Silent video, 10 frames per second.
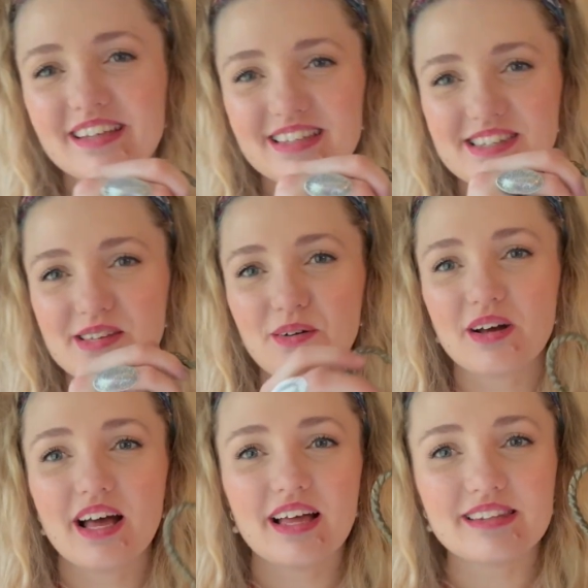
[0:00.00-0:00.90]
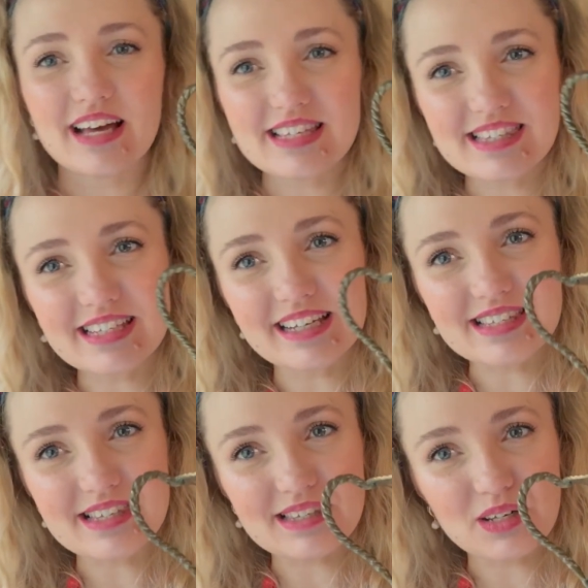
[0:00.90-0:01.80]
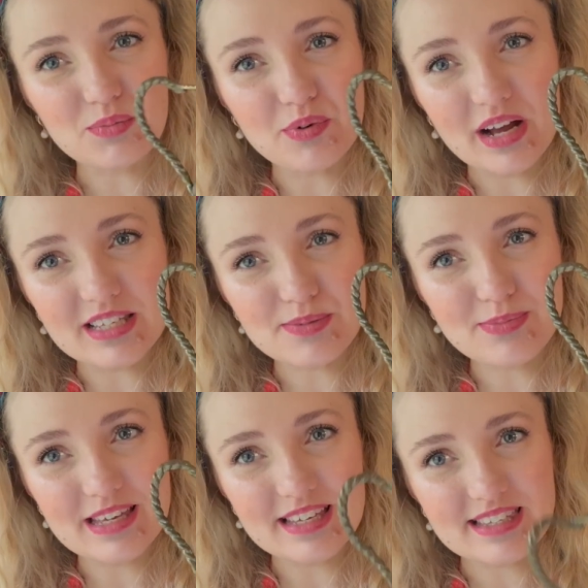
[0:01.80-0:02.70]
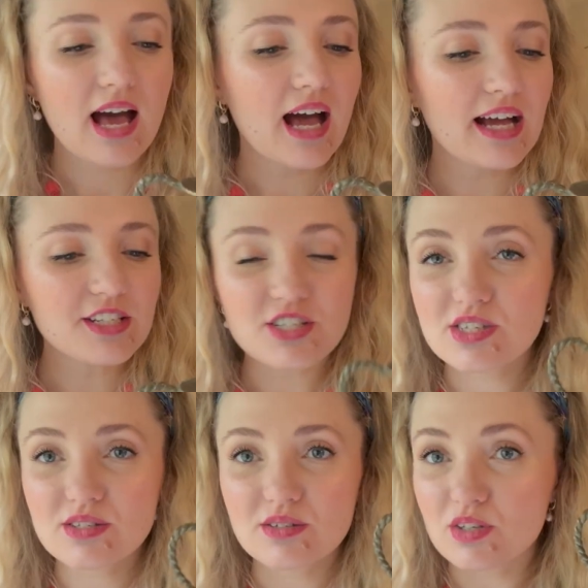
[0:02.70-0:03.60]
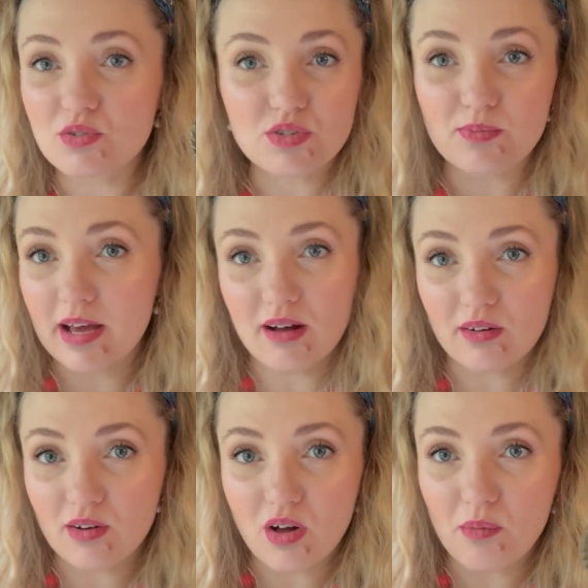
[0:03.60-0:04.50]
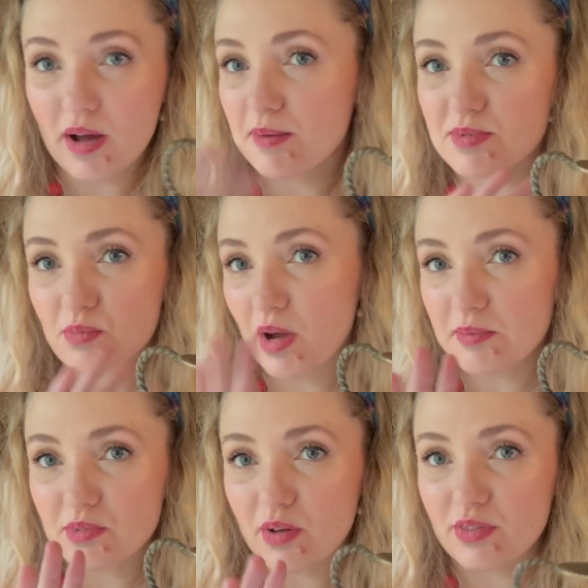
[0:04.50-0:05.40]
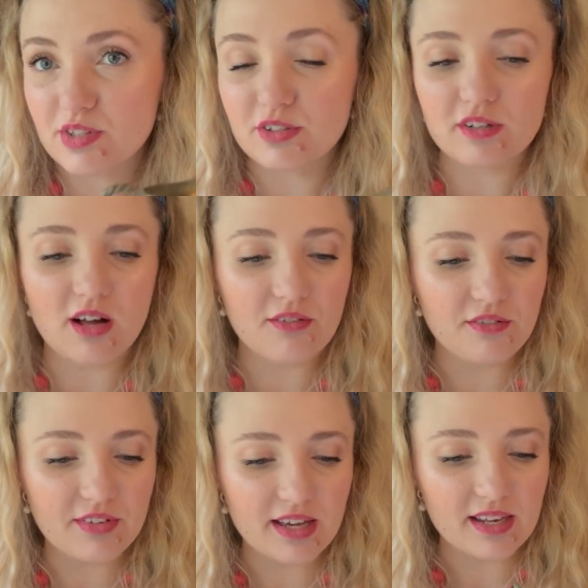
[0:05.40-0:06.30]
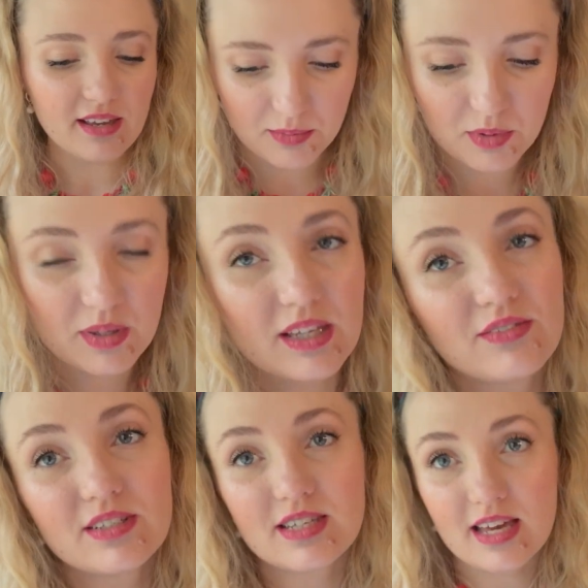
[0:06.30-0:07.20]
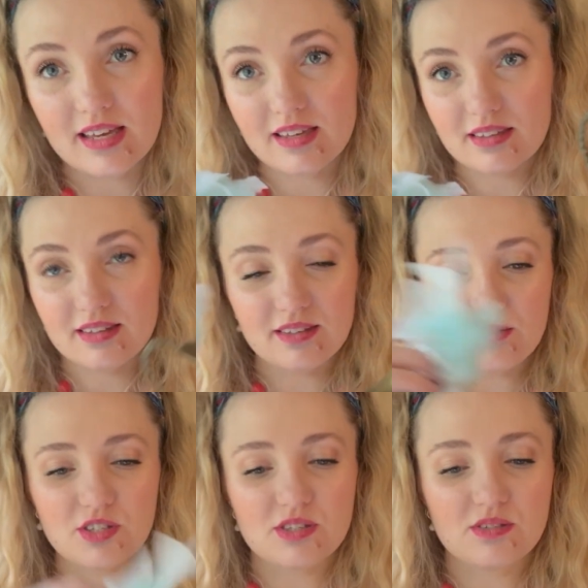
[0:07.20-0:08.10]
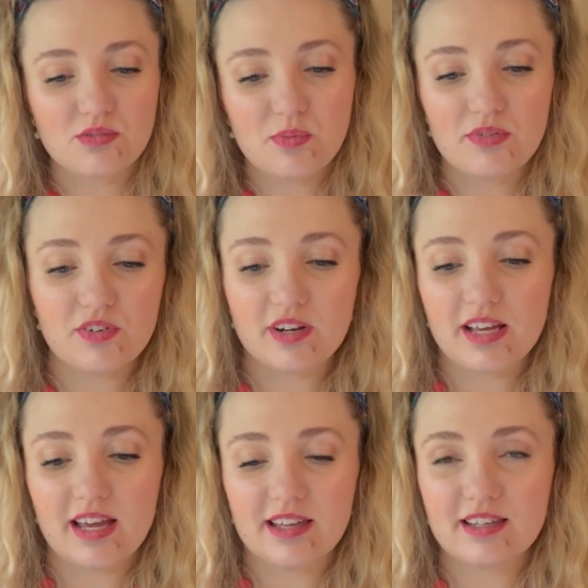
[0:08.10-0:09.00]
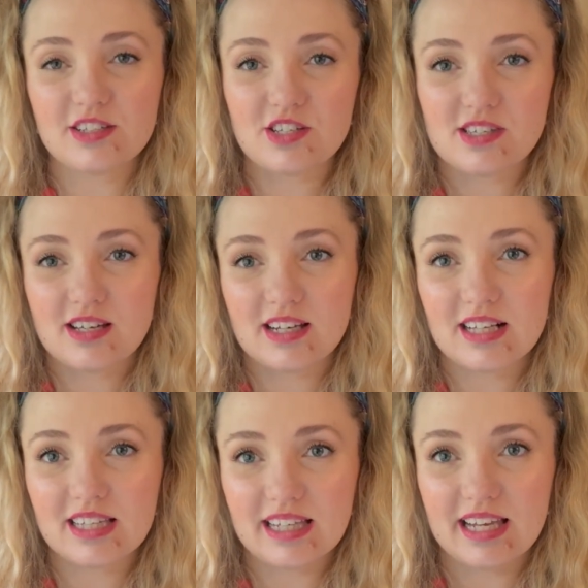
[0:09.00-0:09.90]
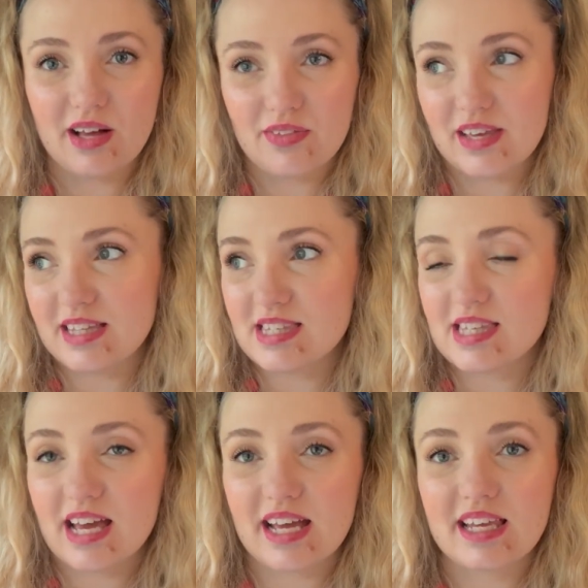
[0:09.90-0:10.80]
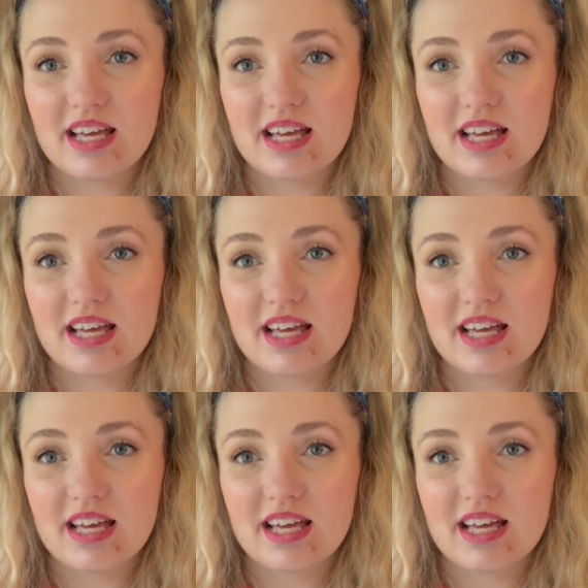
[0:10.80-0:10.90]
So lastly is this little brass piece. I just used my alcohol wipes, wiped all the dirt off of it. You can even take your Swiffer again and just kind of clean out the inside.